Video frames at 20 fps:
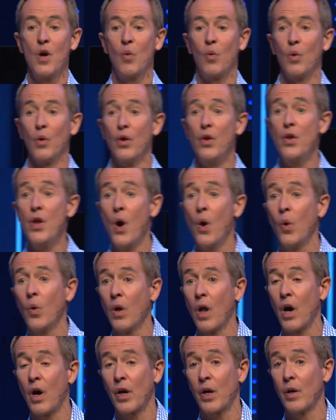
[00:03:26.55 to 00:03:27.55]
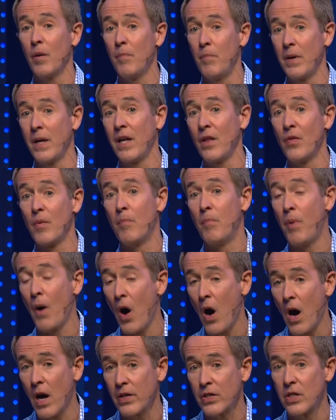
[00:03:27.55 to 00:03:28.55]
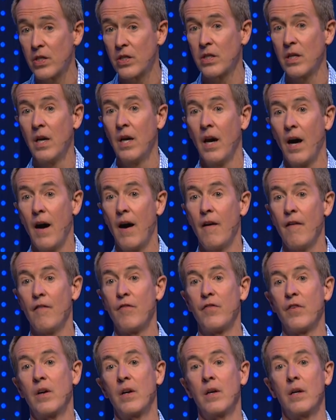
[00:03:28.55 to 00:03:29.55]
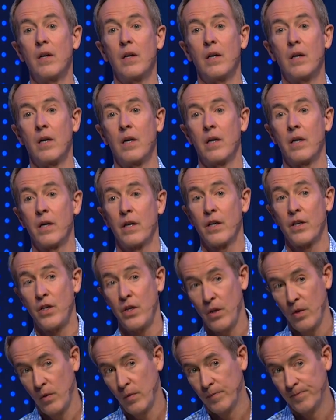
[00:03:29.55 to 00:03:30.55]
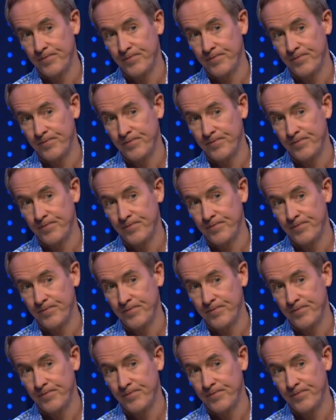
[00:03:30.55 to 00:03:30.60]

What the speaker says: will no longer be the boss of you.